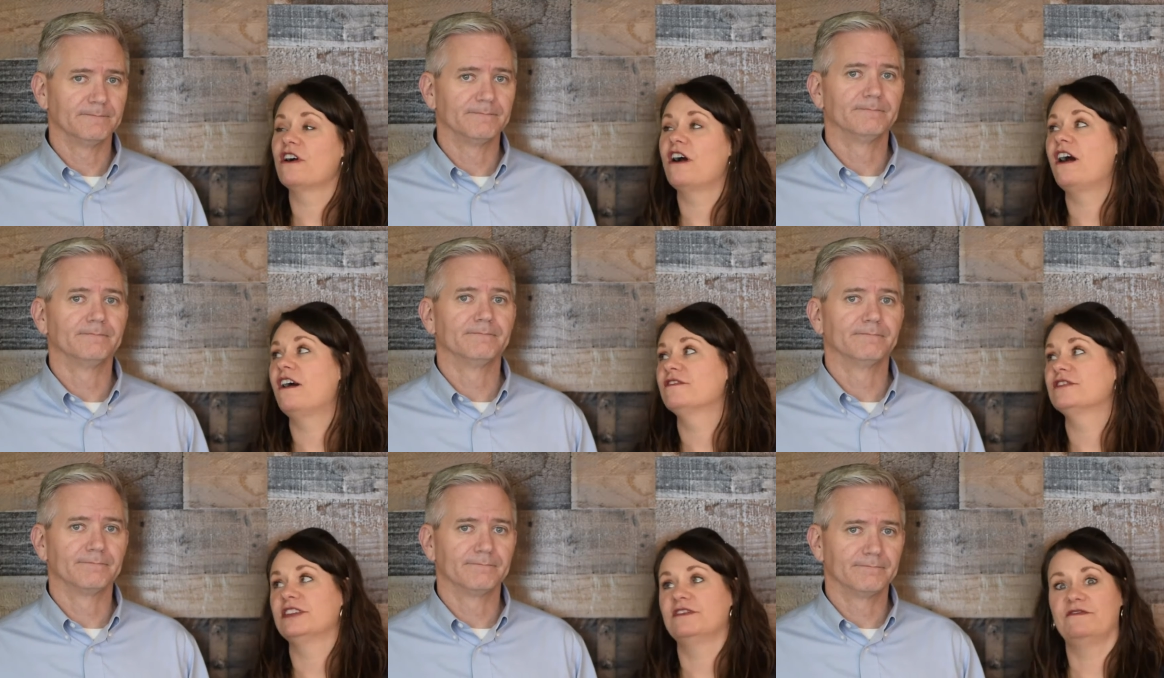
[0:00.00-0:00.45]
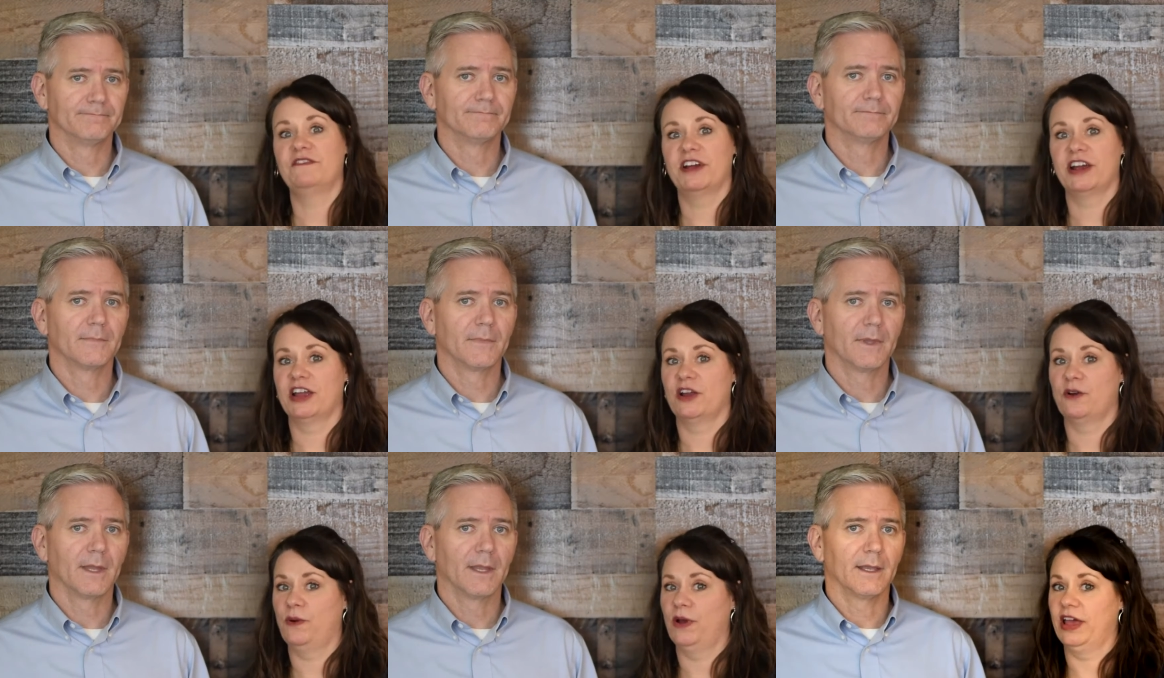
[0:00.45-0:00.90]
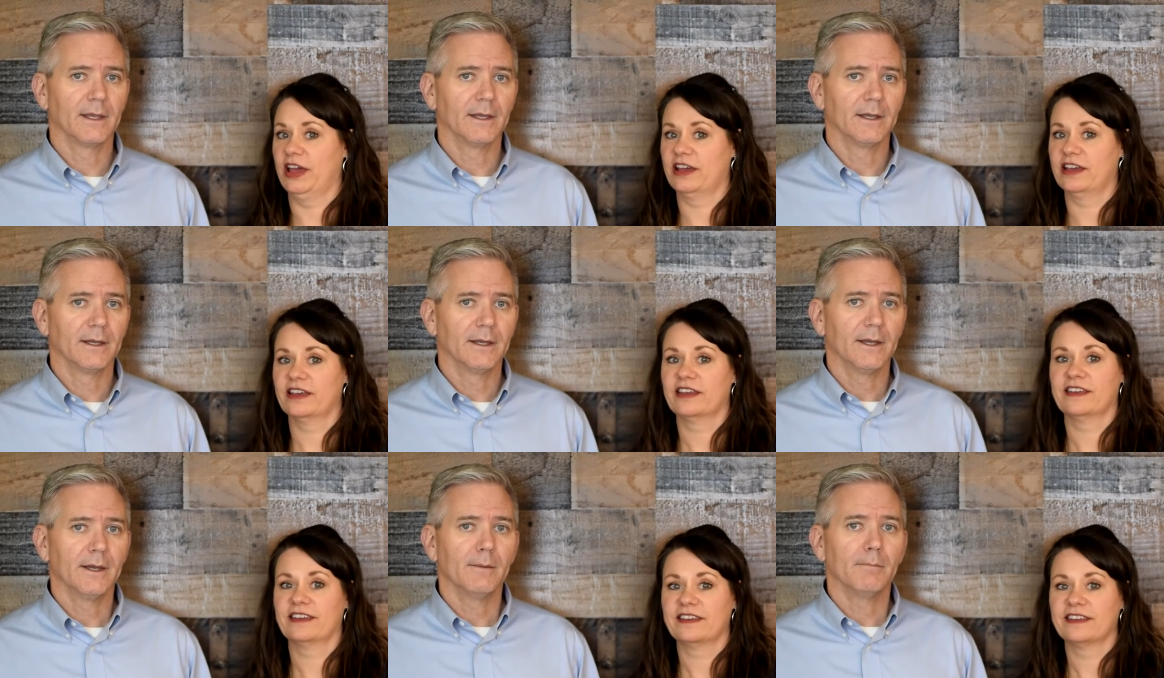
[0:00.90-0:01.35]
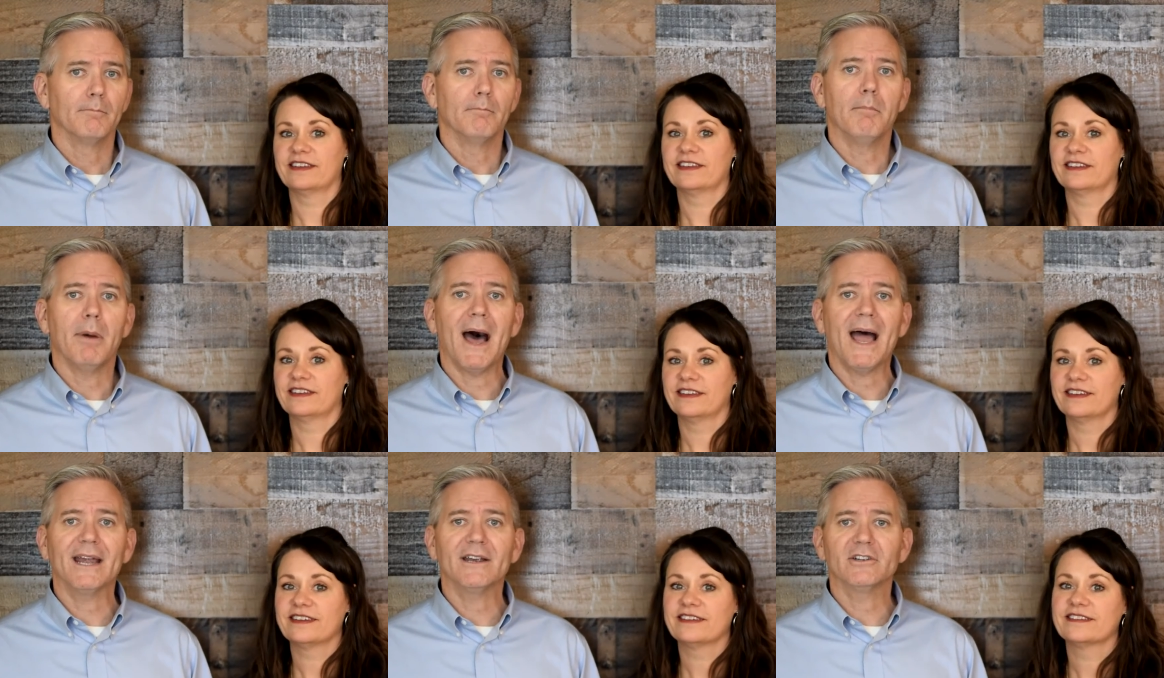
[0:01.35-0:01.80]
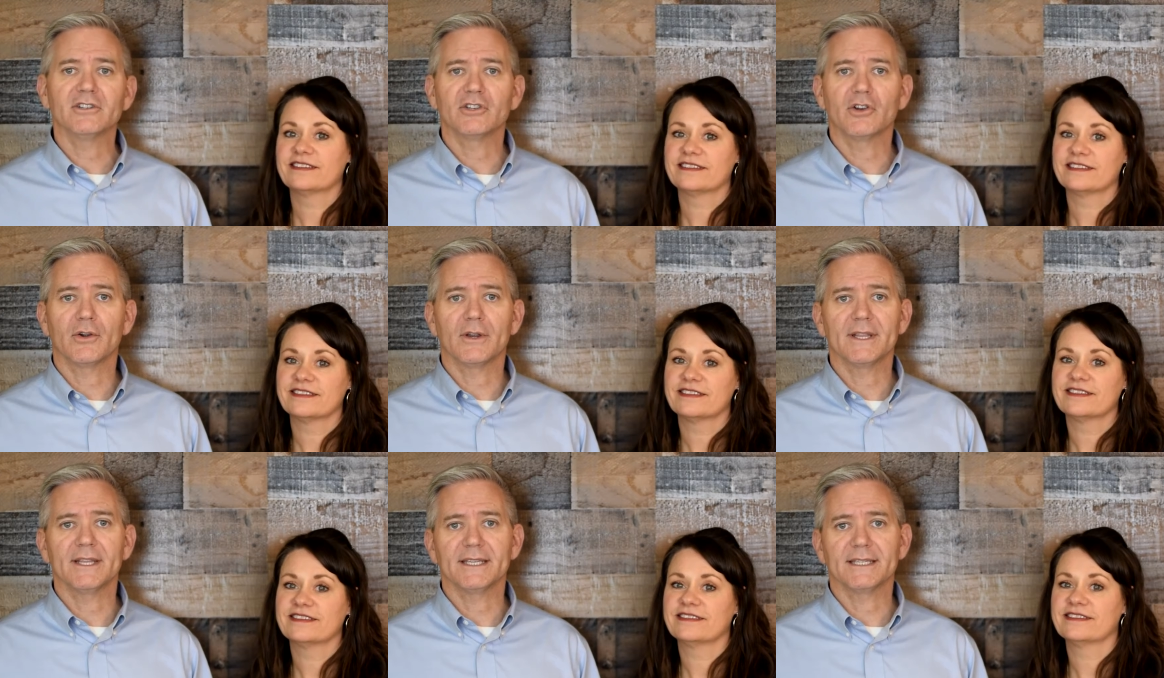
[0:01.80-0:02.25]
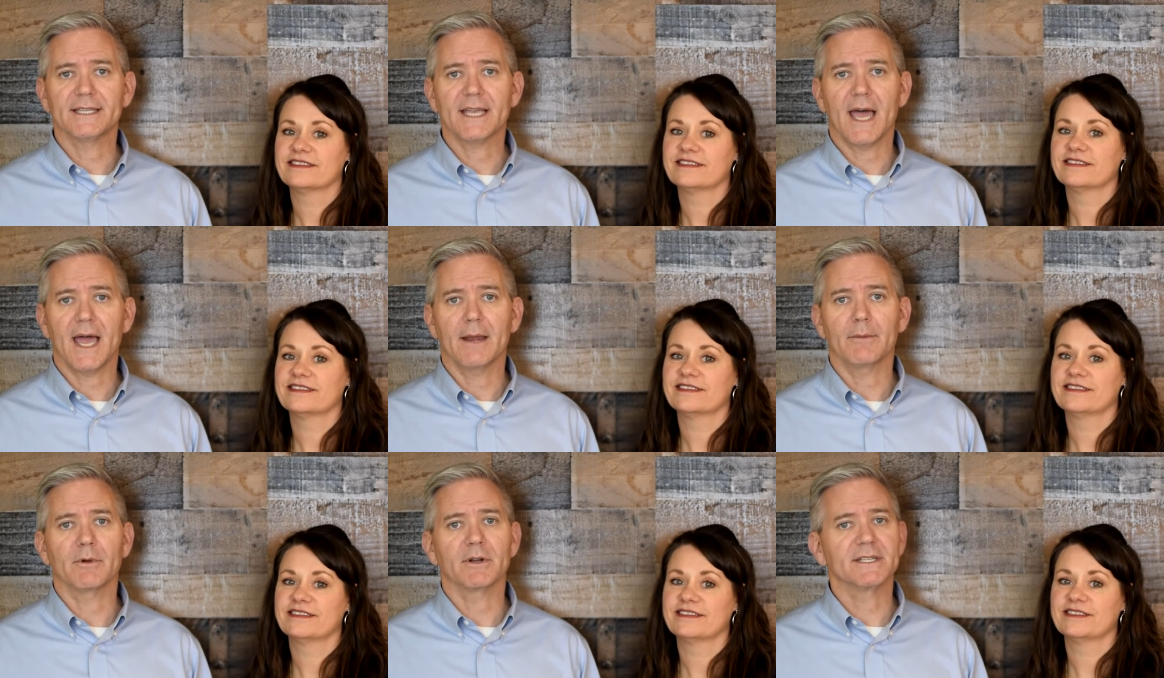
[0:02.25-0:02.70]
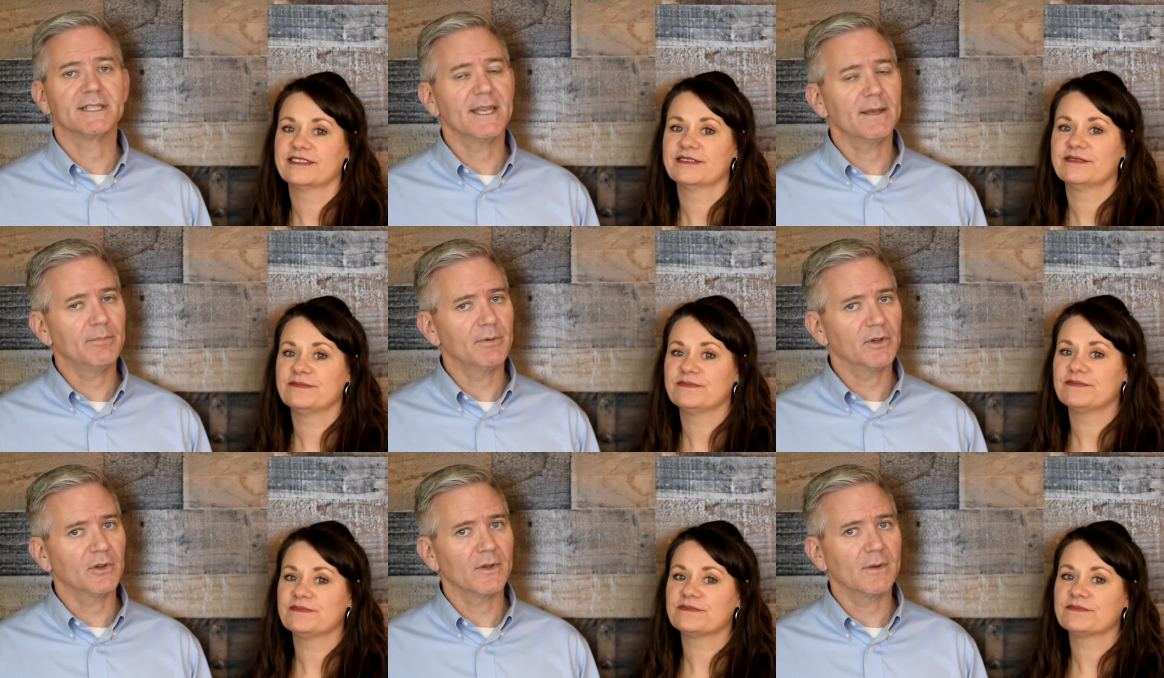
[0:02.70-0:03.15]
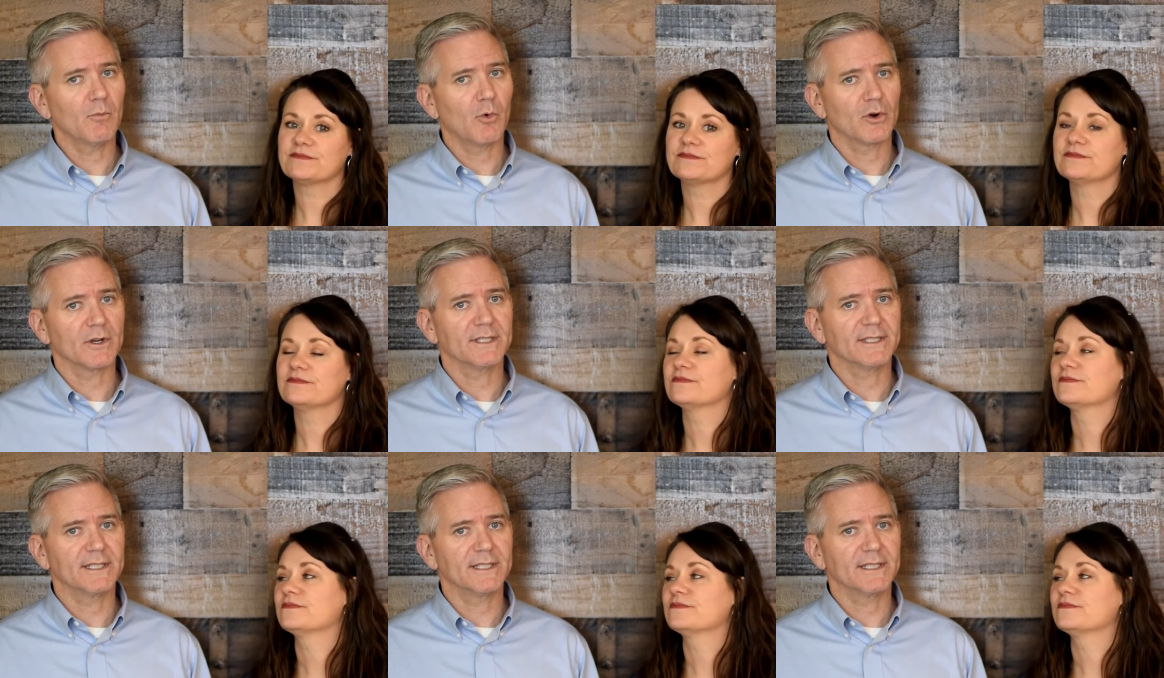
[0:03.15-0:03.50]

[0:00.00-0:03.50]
Speaker 1: are often very quick. Buyers during this time are typically more